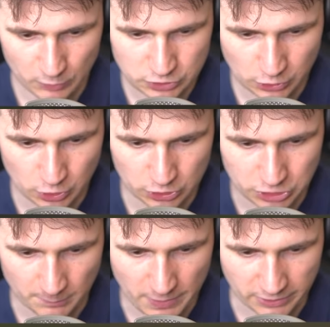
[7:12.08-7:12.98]
was a good
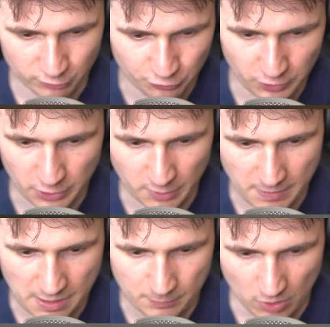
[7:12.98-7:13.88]
jump. I can feel it in
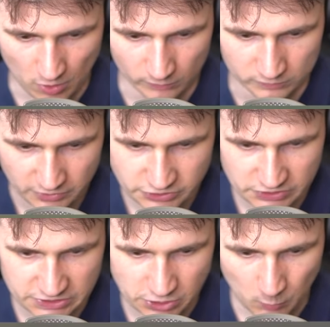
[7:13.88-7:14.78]
my bones. Because
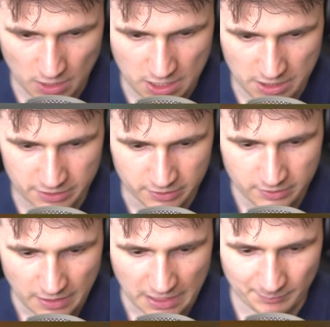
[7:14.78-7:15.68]
this is the one.
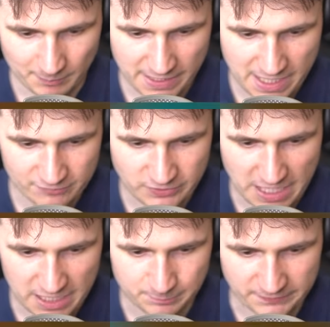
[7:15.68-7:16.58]
I may have
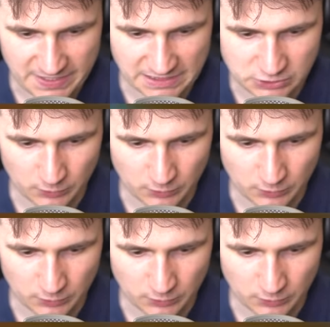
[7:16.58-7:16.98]
died, but that's